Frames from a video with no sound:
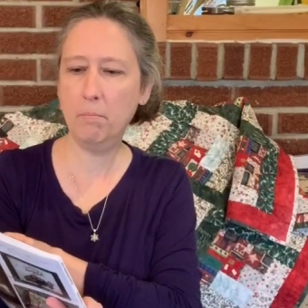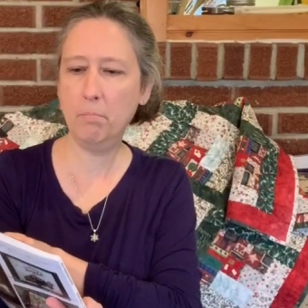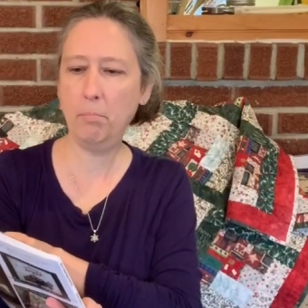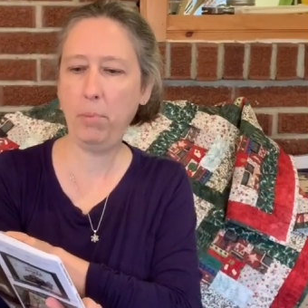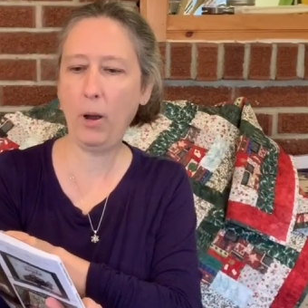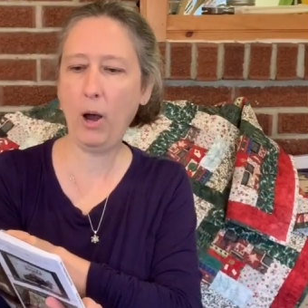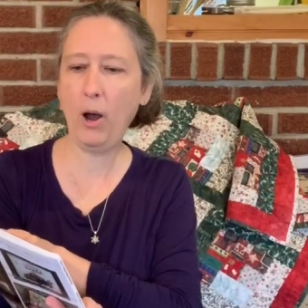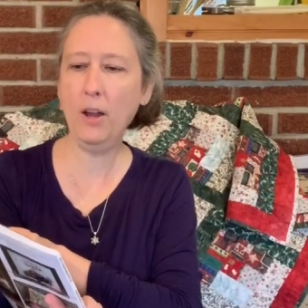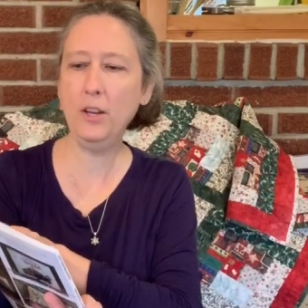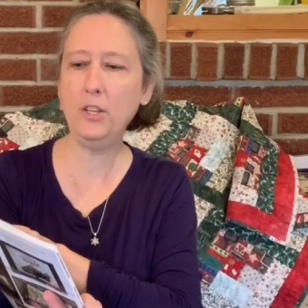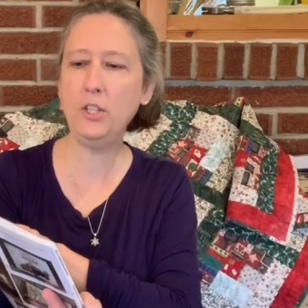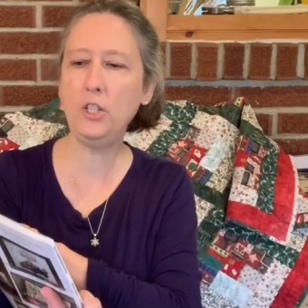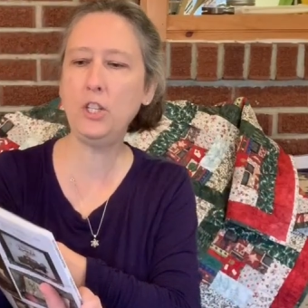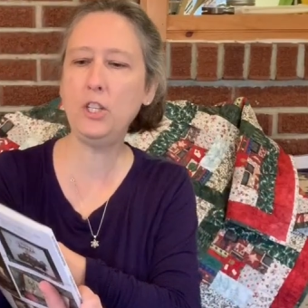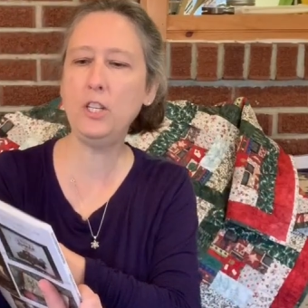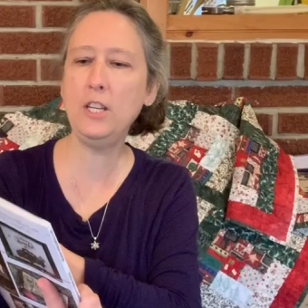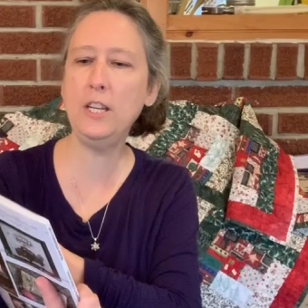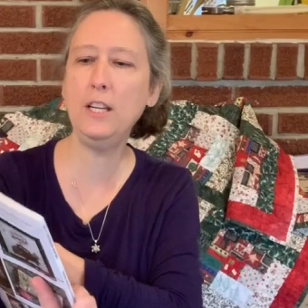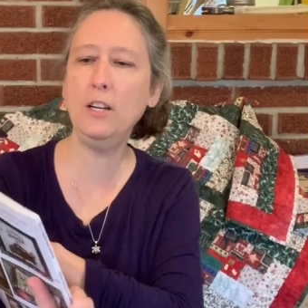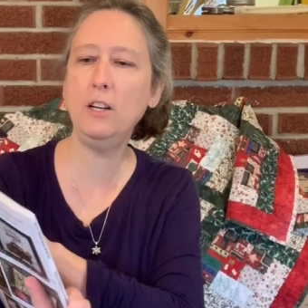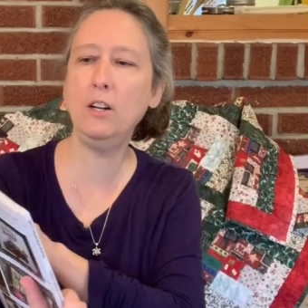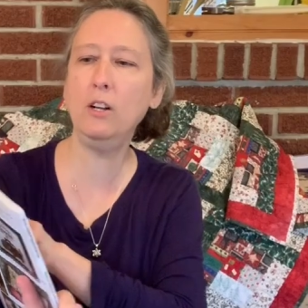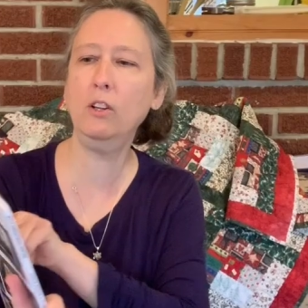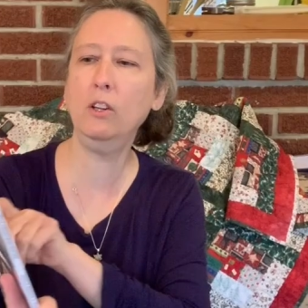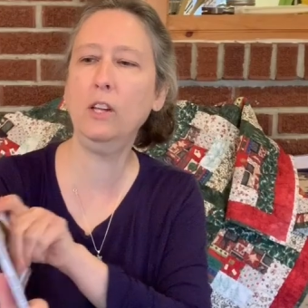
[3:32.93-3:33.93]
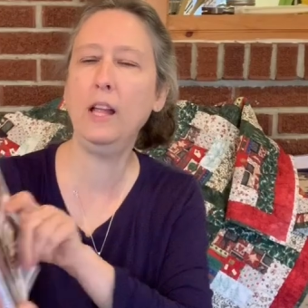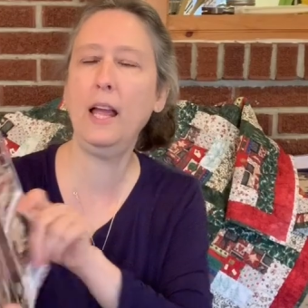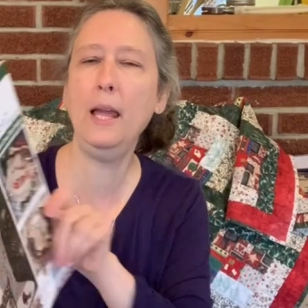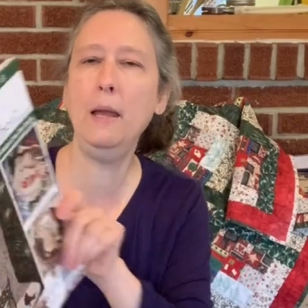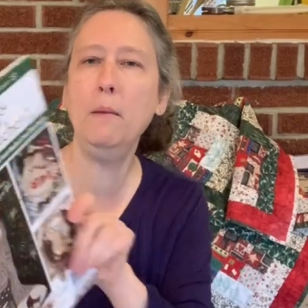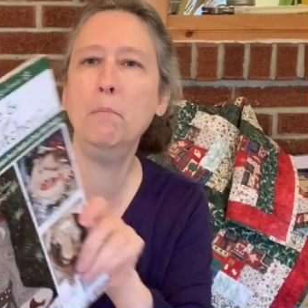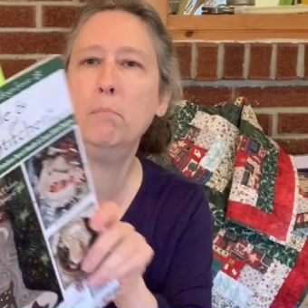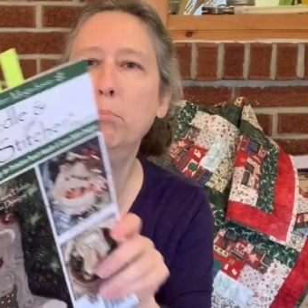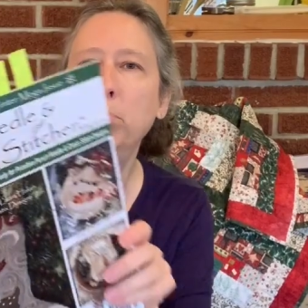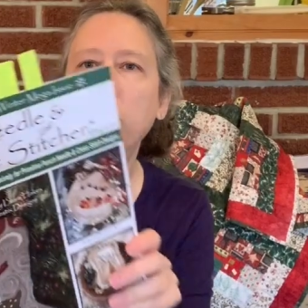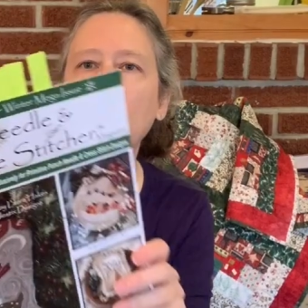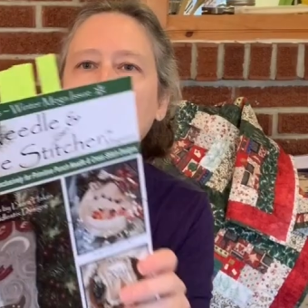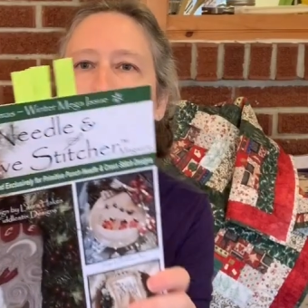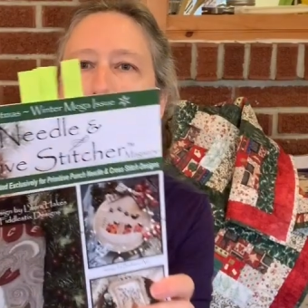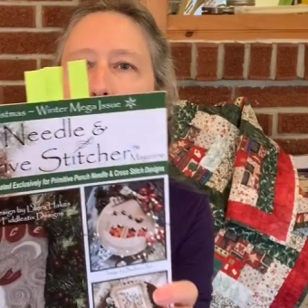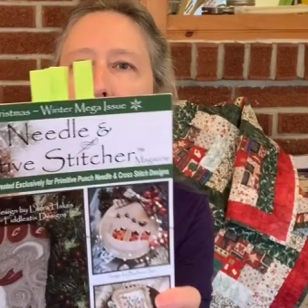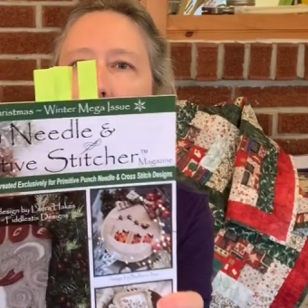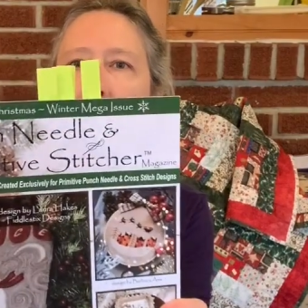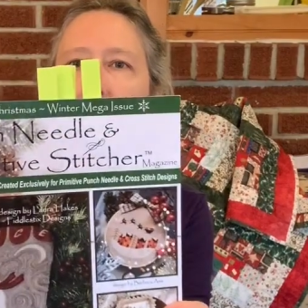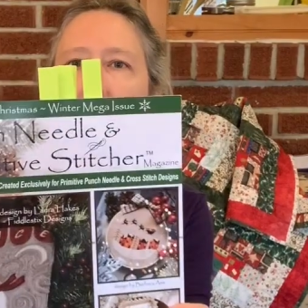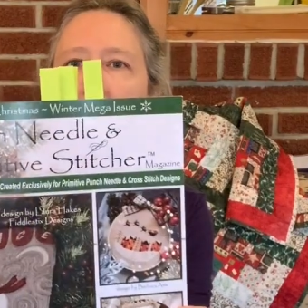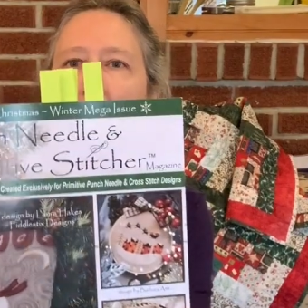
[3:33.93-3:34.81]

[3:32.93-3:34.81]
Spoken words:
Punch Needle and Primitive